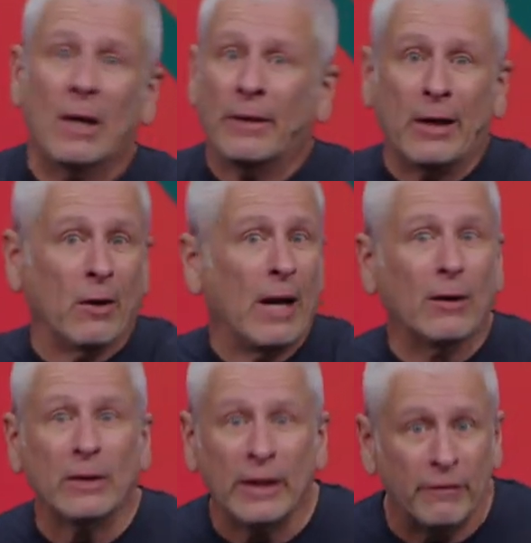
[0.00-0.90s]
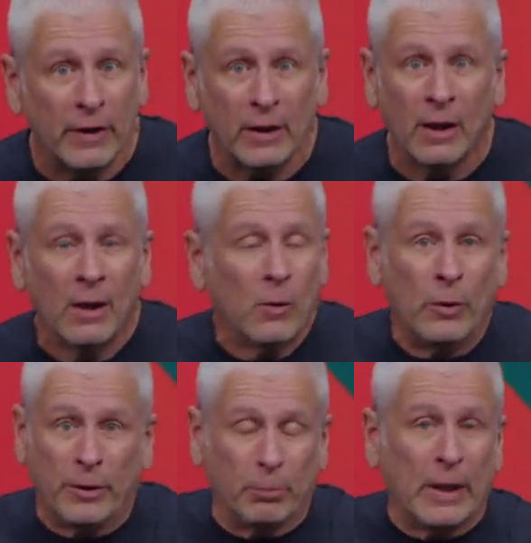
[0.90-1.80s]
They are now living
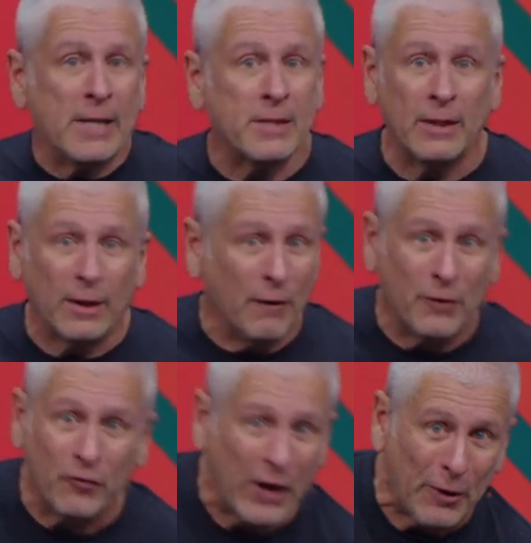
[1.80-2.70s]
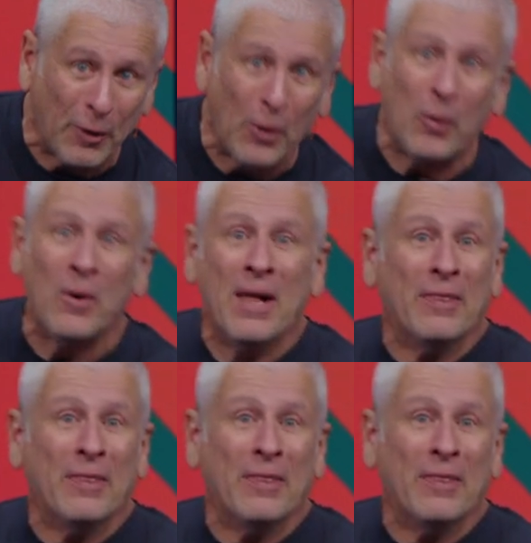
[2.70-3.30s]
with the blessing of the Pharaoh.